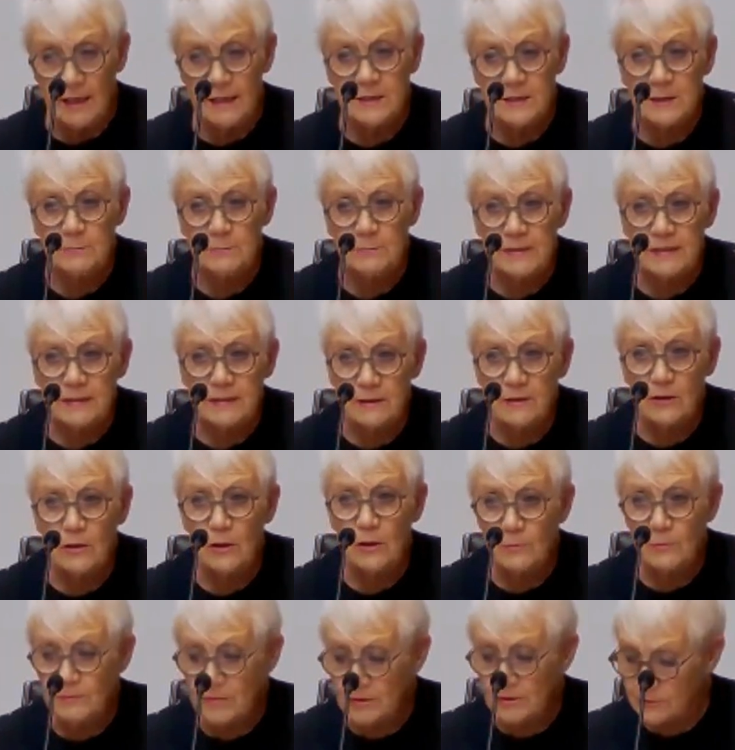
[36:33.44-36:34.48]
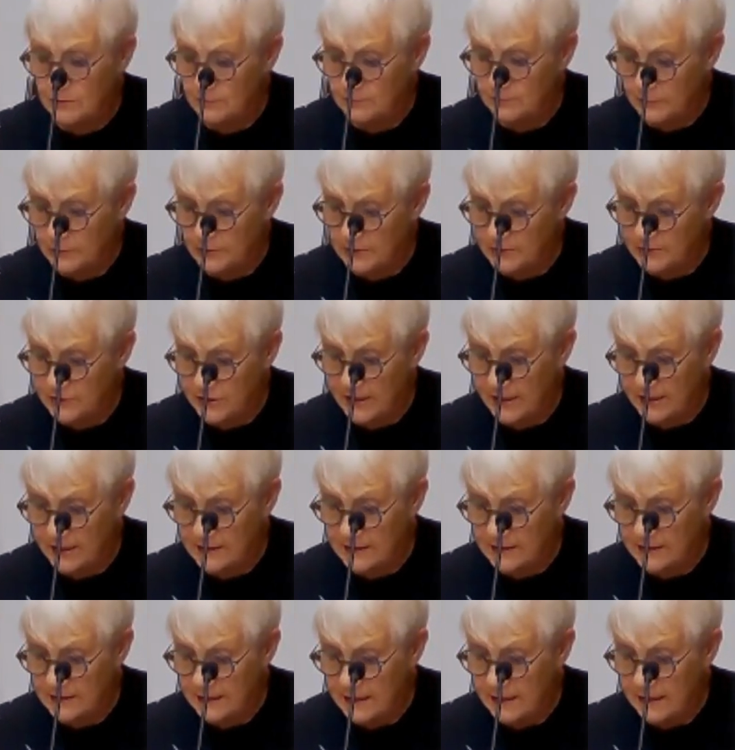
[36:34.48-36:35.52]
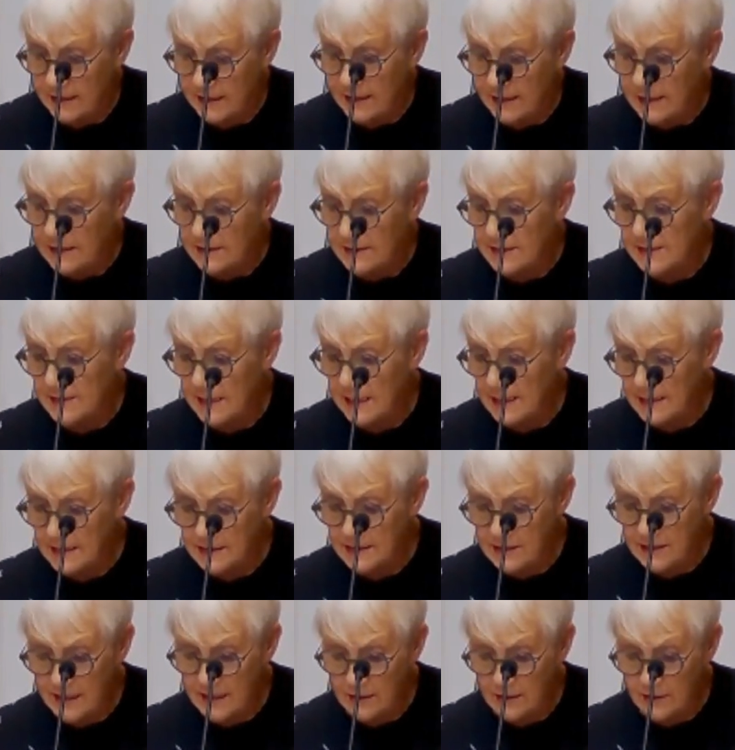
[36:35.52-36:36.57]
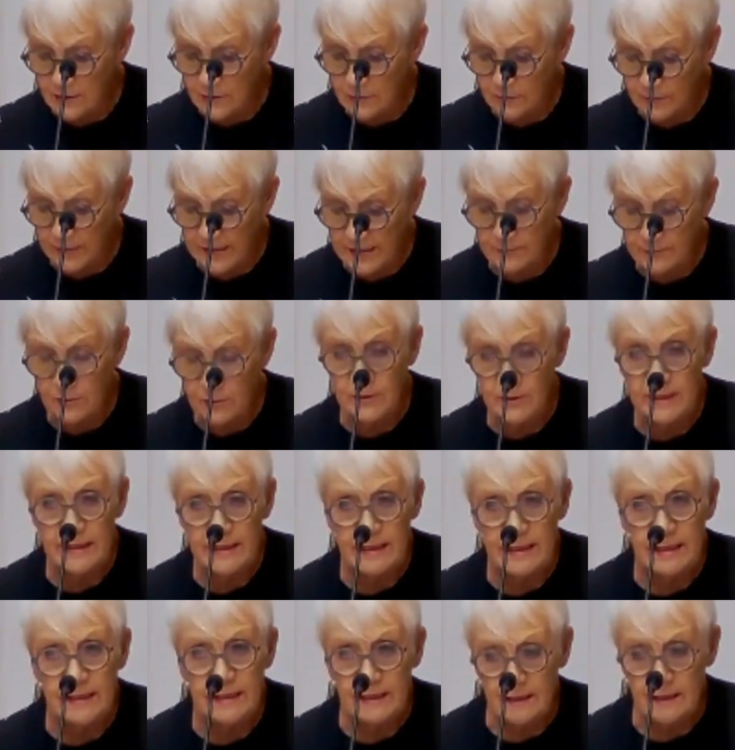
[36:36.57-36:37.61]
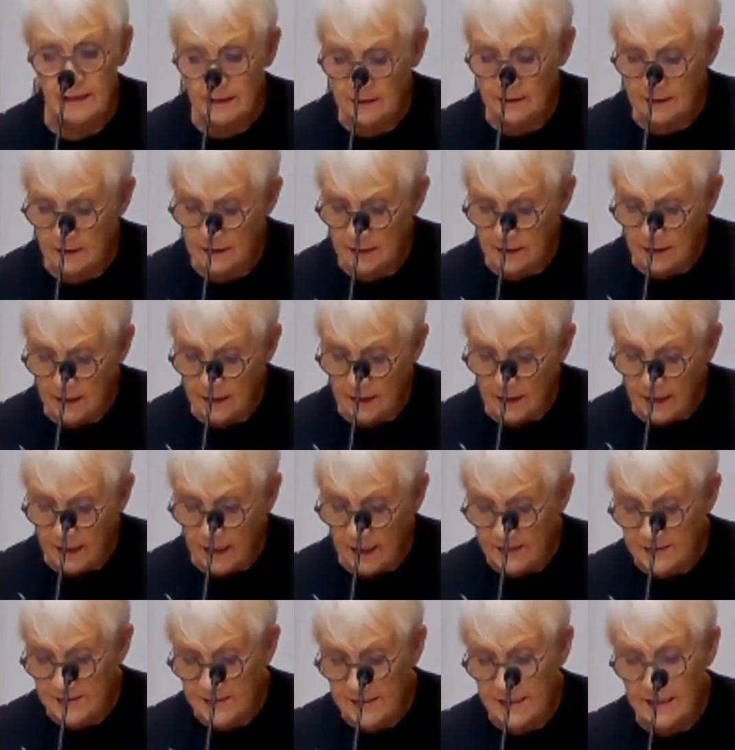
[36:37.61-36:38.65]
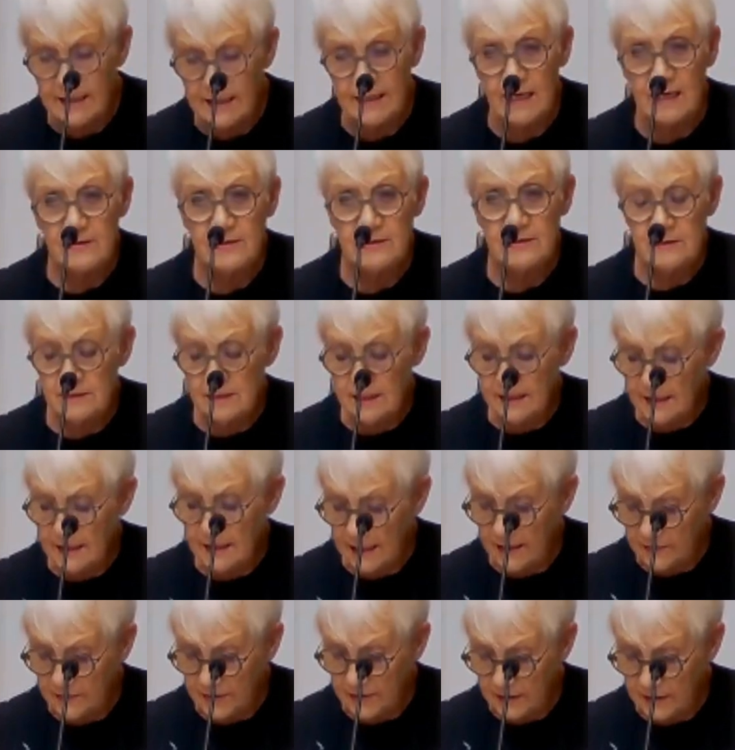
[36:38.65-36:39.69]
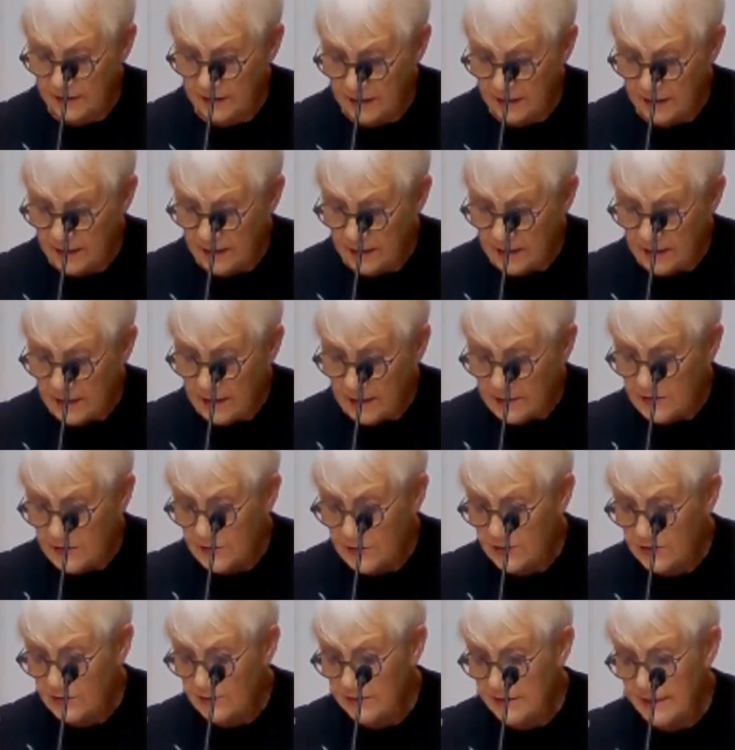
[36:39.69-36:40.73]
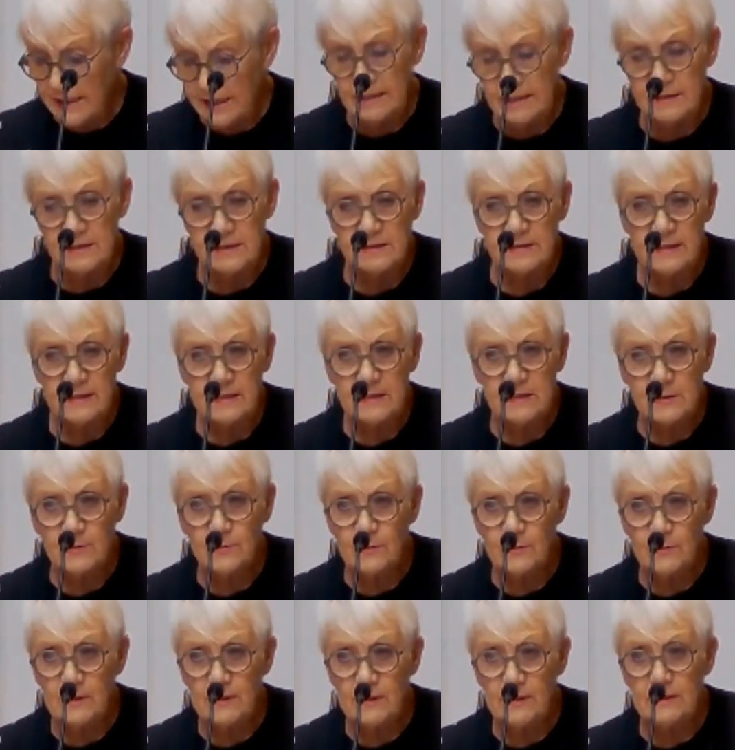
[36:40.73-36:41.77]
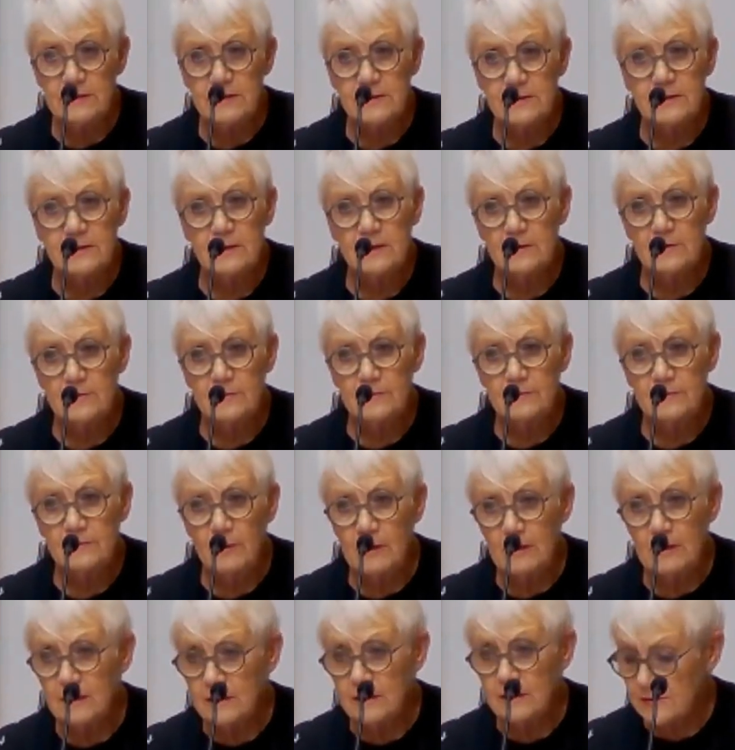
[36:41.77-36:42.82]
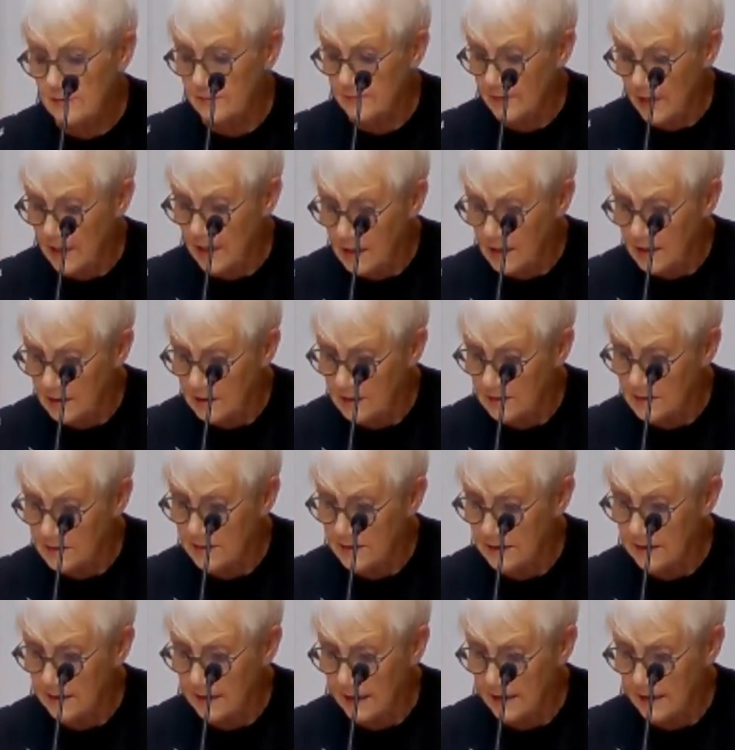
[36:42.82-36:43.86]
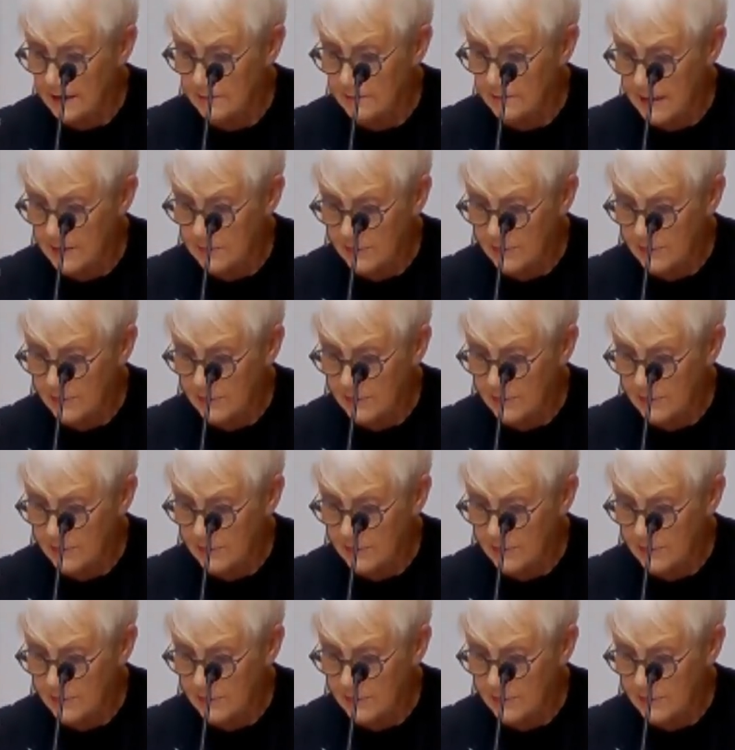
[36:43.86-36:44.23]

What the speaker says: It had been a communal project designed to help people heal as they gathered together to create these works of art and